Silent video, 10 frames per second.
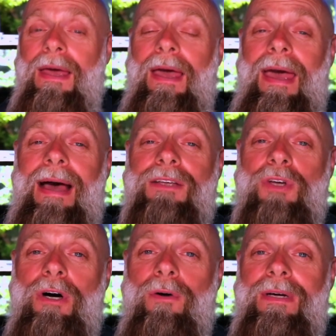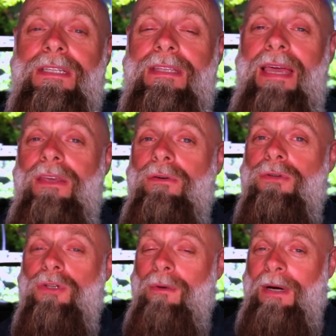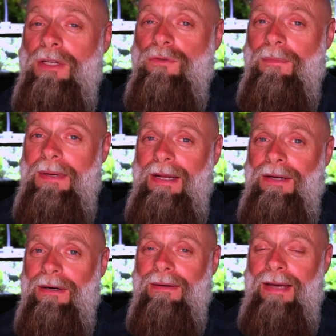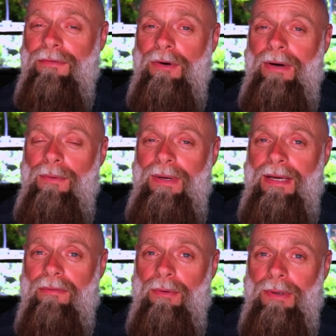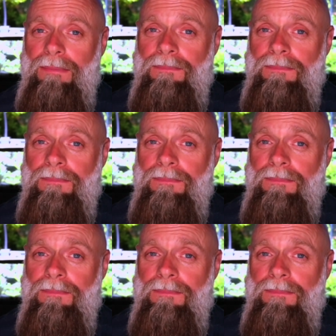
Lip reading: As always, thank you so much for being here. Have a great week, everyone.